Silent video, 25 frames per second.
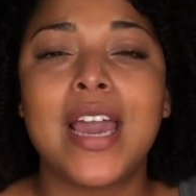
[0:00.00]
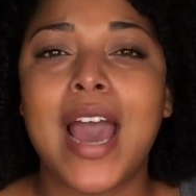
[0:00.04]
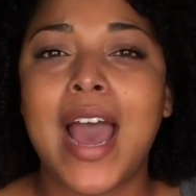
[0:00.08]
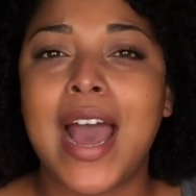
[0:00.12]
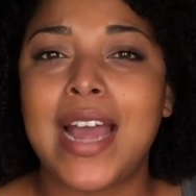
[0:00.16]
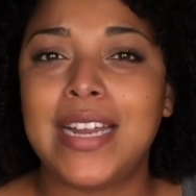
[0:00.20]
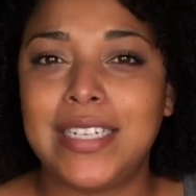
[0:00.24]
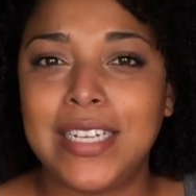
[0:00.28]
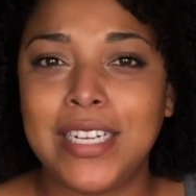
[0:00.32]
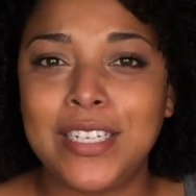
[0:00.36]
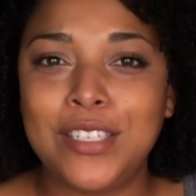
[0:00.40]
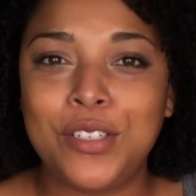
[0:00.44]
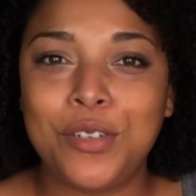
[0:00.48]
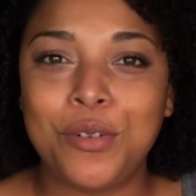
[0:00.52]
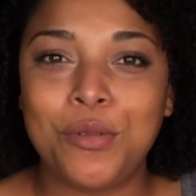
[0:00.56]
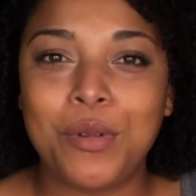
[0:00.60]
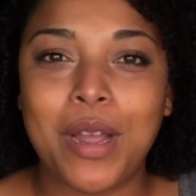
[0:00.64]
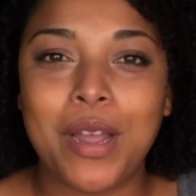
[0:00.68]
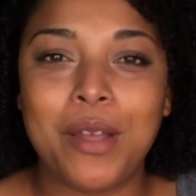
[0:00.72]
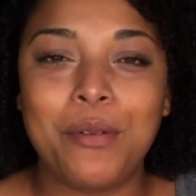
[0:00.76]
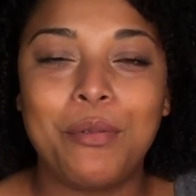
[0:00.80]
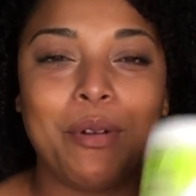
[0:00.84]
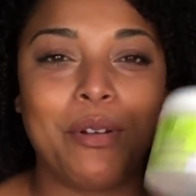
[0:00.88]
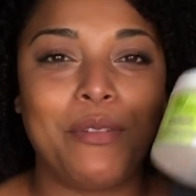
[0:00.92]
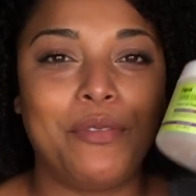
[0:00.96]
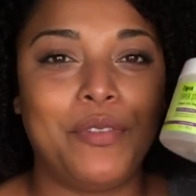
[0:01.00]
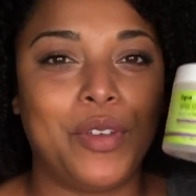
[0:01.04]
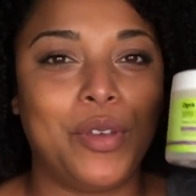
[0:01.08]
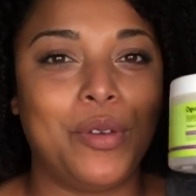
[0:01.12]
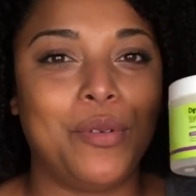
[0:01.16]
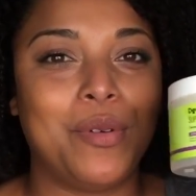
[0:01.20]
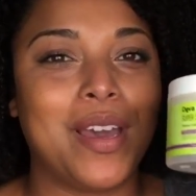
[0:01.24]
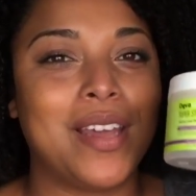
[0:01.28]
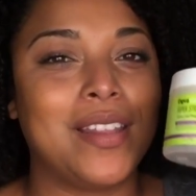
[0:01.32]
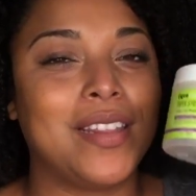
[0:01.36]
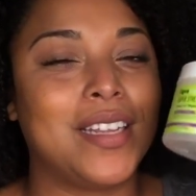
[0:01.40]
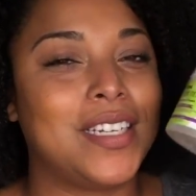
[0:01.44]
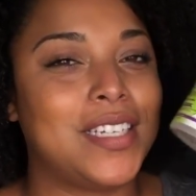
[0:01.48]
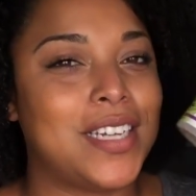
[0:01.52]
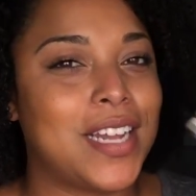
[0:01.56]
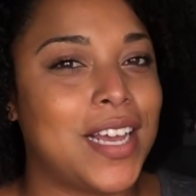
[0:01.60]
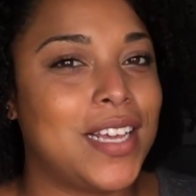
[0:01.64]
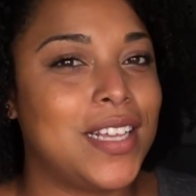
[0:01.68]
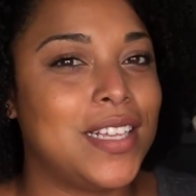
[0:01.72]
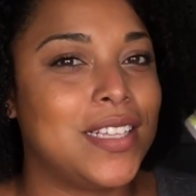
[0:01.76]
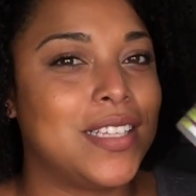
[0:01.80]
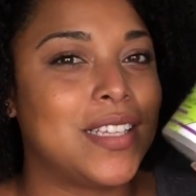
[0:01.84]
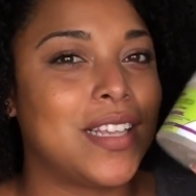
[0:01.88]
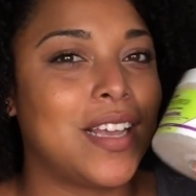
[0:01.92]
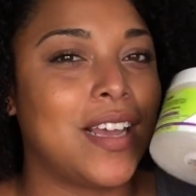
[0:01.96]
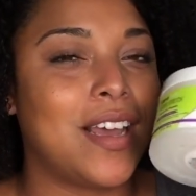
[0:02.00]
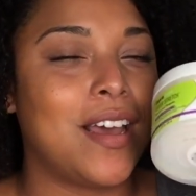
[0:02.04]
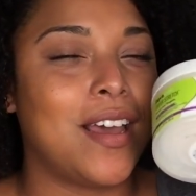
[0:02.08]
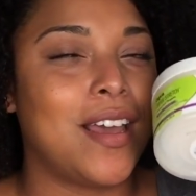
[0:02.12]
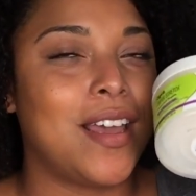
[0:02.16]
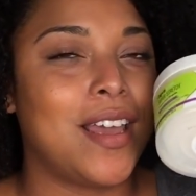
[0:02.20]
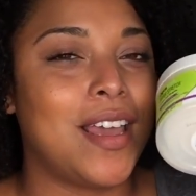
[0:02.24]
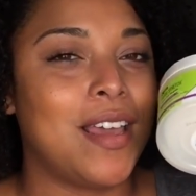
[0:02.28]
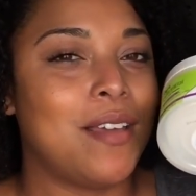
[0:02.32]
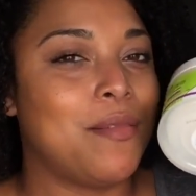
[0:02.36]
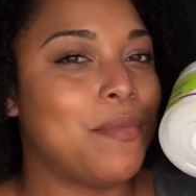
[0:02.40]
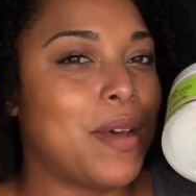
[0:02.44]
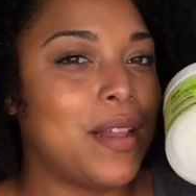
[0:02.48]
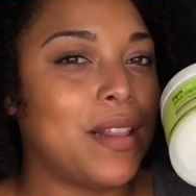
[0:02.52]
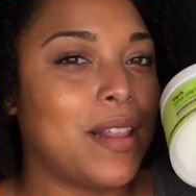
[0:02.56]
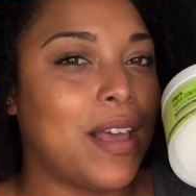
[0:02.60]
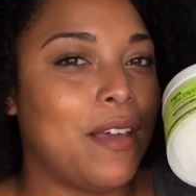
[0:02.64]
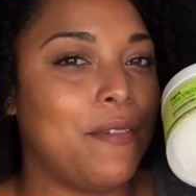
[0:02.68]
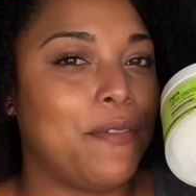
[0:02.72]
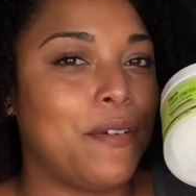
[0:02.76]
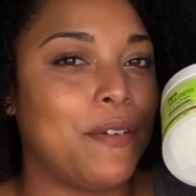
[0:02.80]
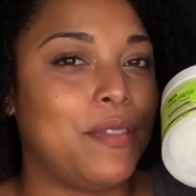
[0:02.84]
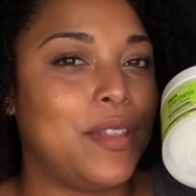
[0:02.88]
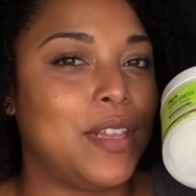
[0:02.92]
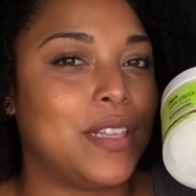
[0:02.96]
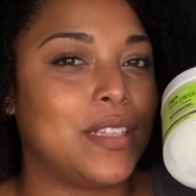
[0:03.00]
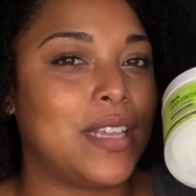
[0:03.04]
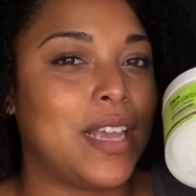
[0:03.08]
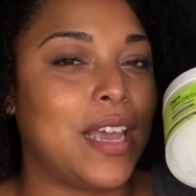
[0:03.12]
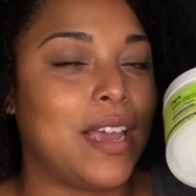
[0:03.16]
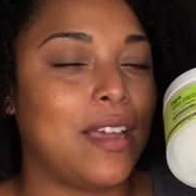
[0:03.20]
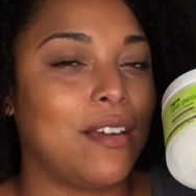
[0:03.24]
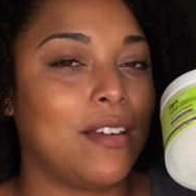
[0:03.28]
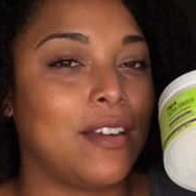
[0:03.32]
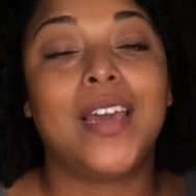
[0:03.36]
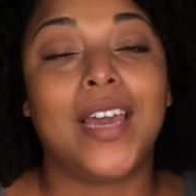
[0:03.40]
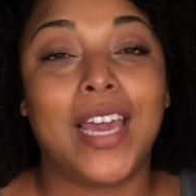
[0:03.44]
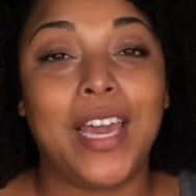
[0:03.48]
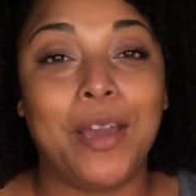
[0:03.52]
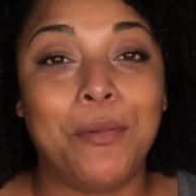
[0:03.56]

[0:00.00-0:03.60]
I did do a review in the days in my life of this hair.